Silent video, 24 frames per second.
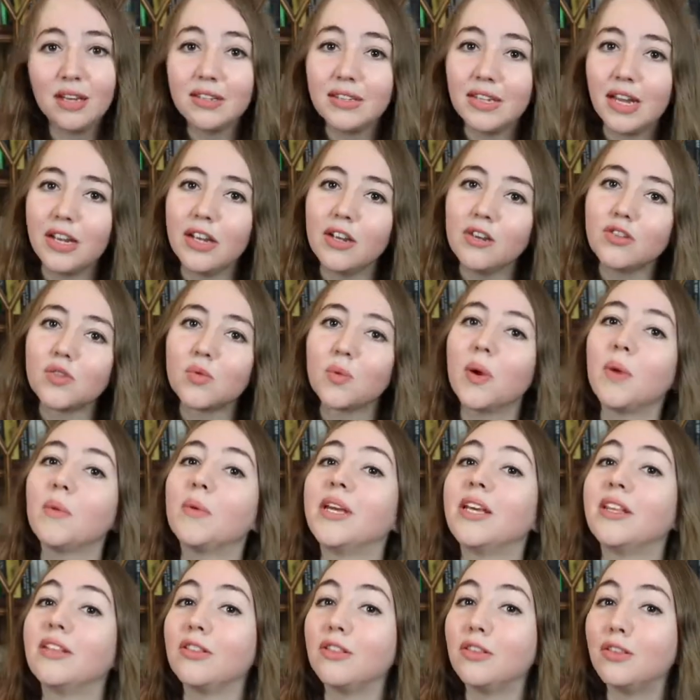Now here's where we
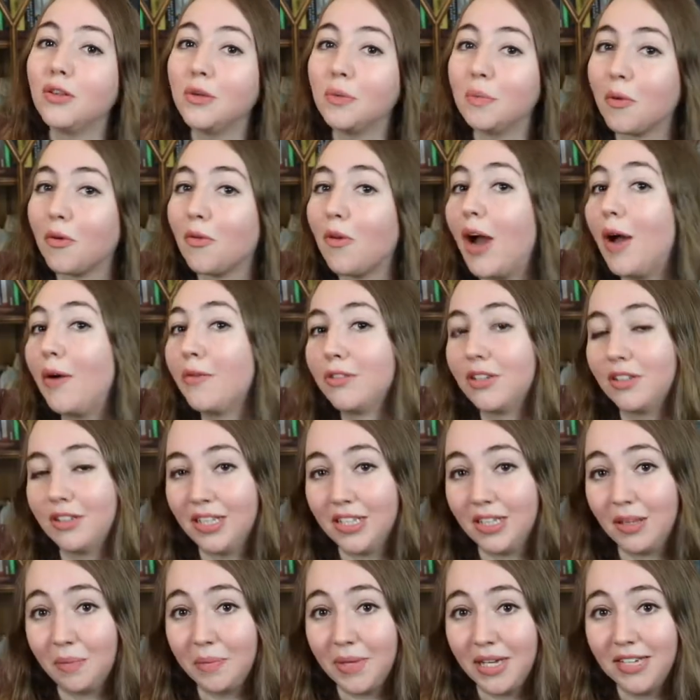can loop around a
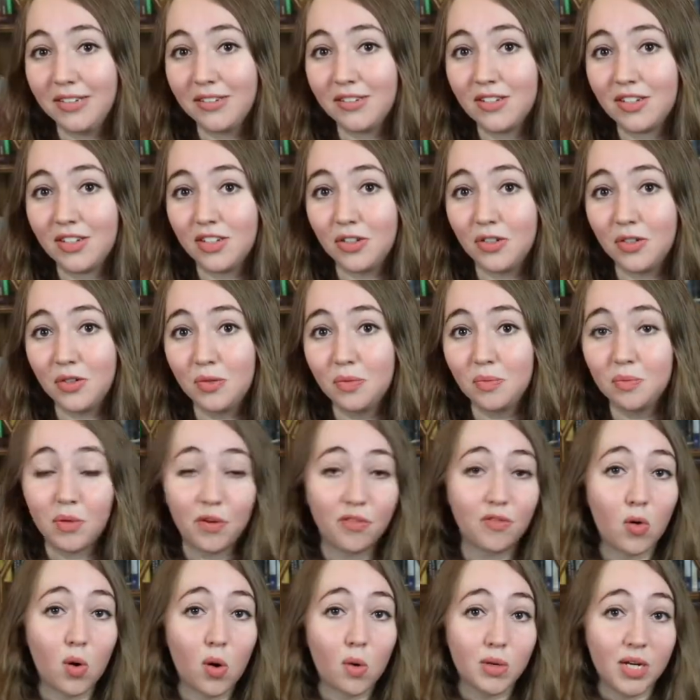little bit to
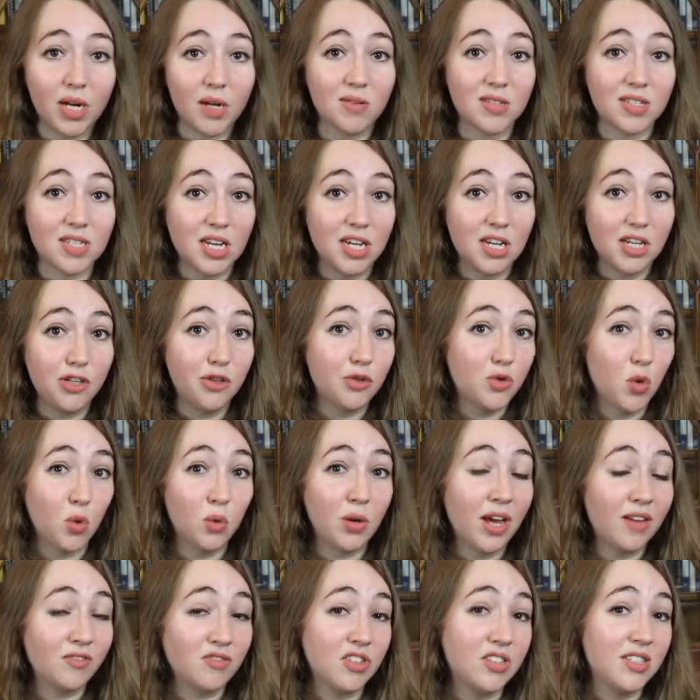before when I was saying you don't
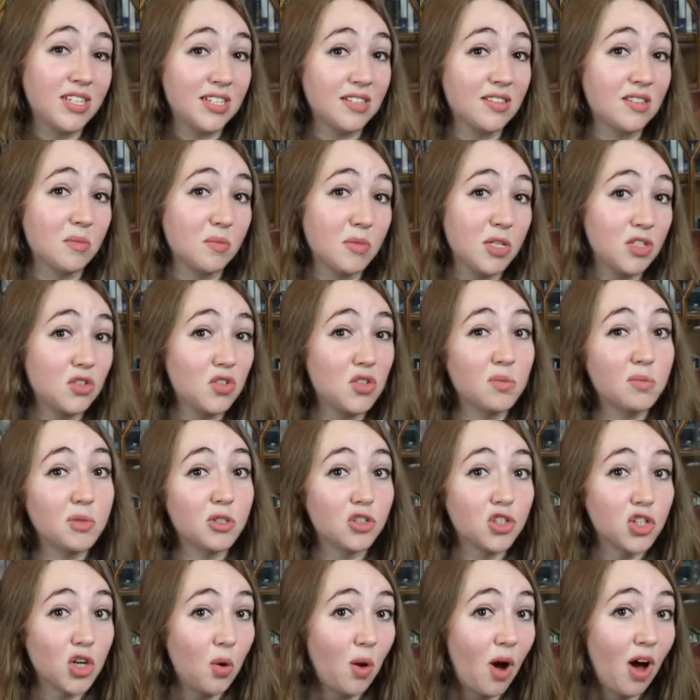have to sing something super
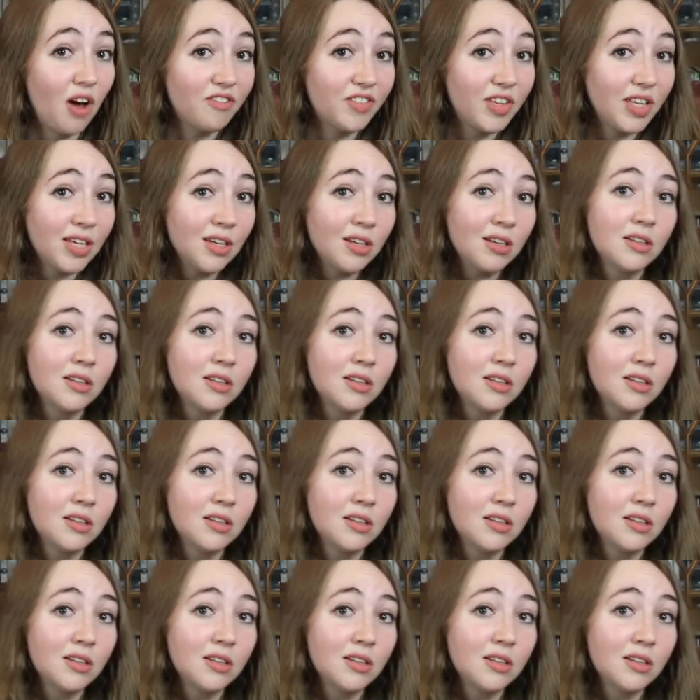show-offy.